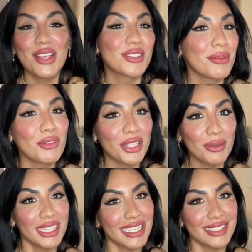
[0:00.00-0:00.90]
So I'm really,
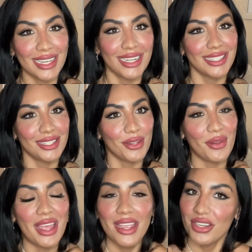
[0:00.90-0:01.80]
really excited
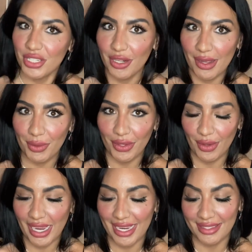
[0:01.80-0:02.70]
to share that with you
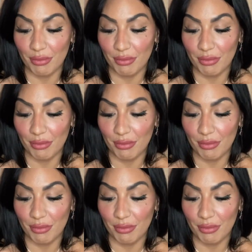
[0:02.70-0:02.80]
guys.